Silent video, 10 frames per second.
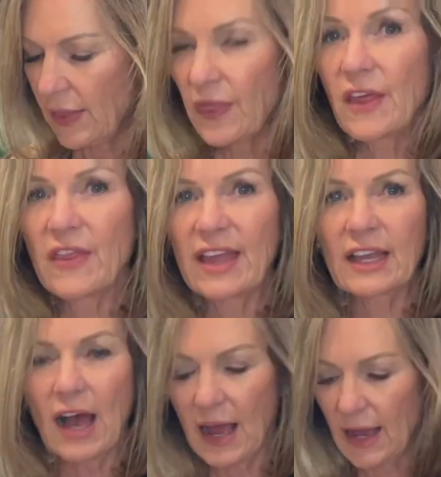then they
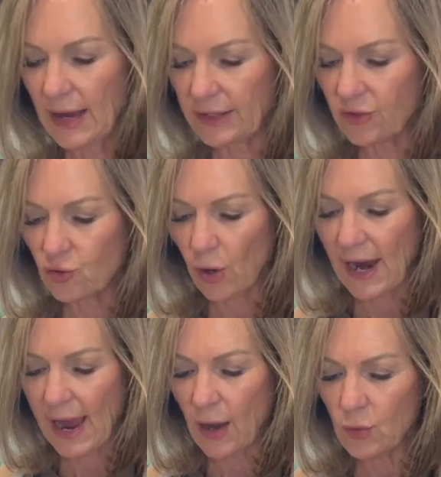kind of
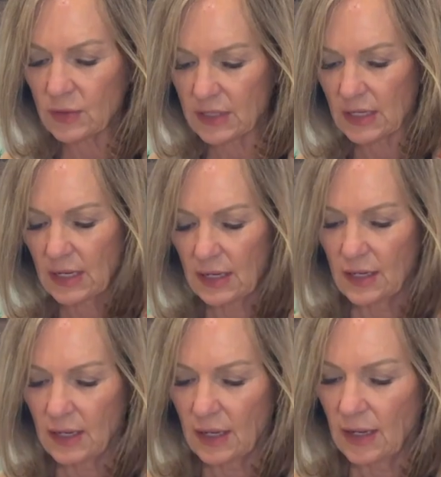dry out
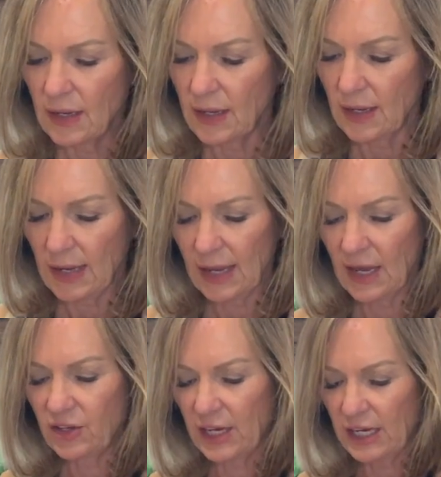
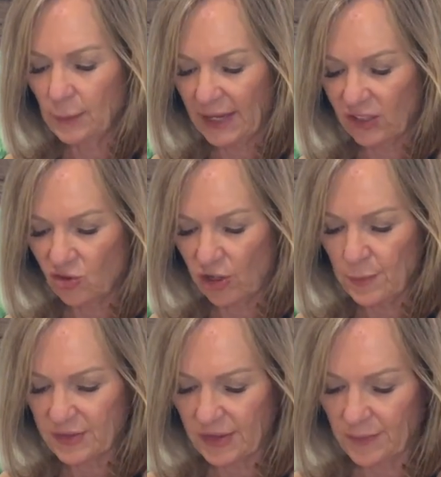and you eat them like
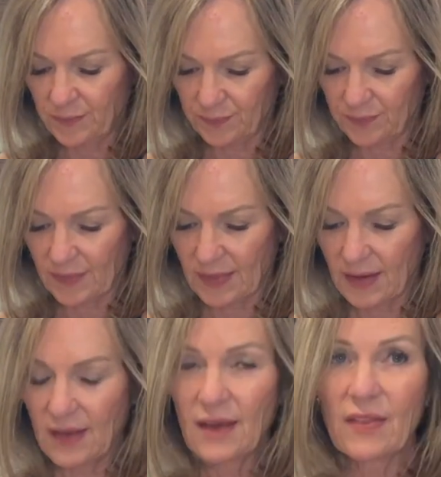chips.
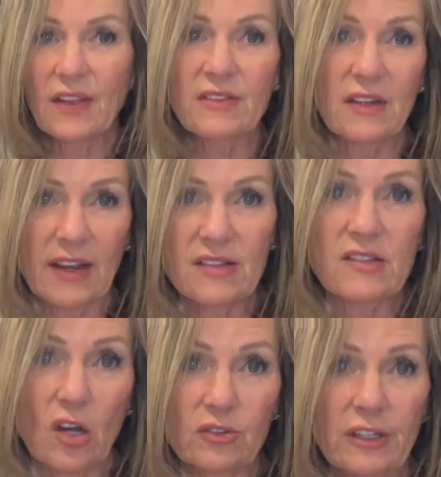That's a nice
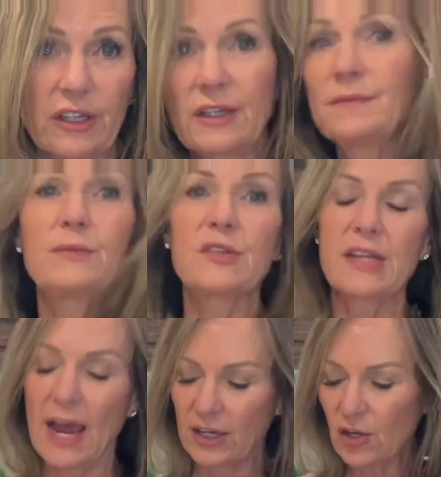salty
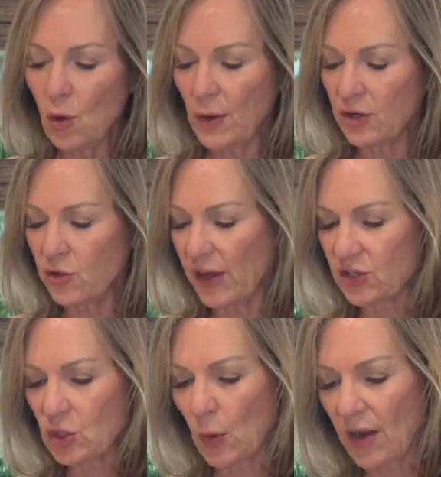snack. You don't want to do that
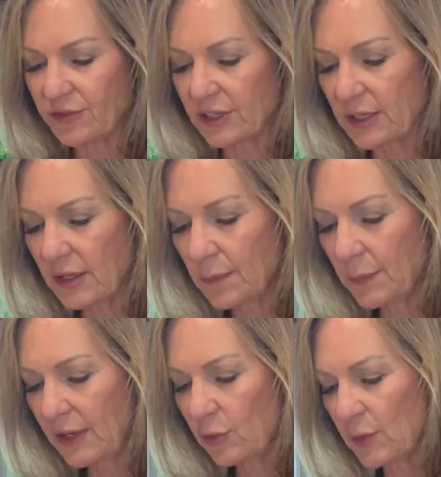too often,
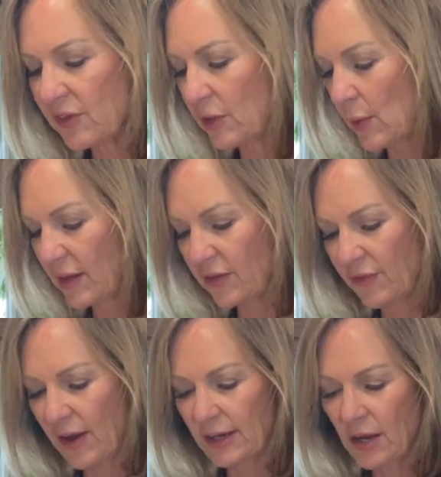but every once in a while it's
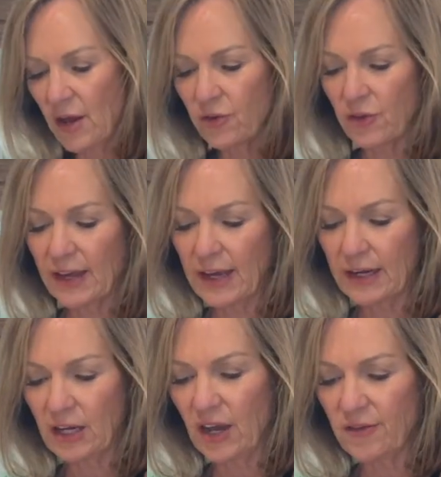fine. So that kind
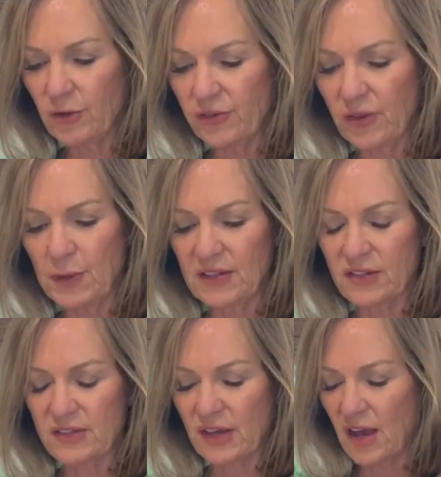of covers the
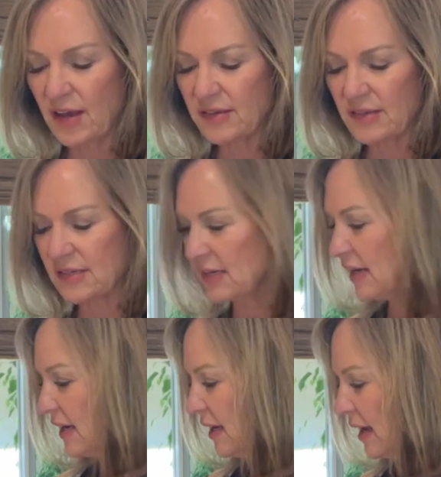pizza sauce,
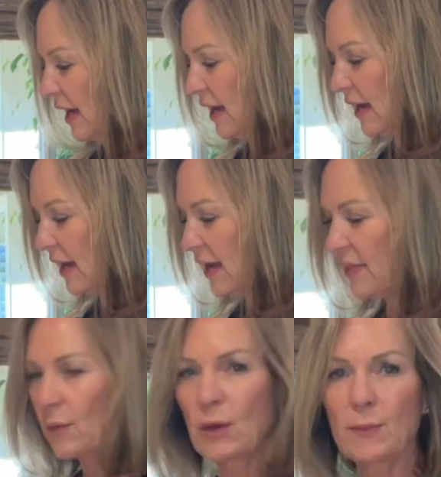and
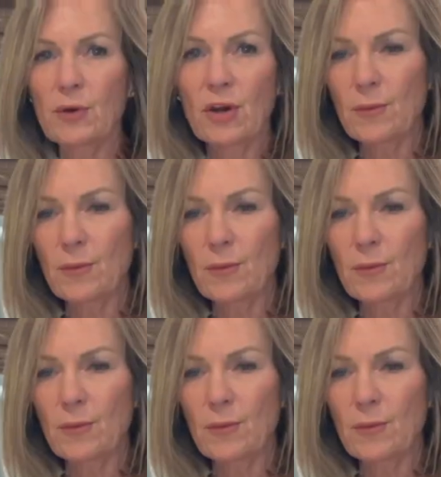then we put our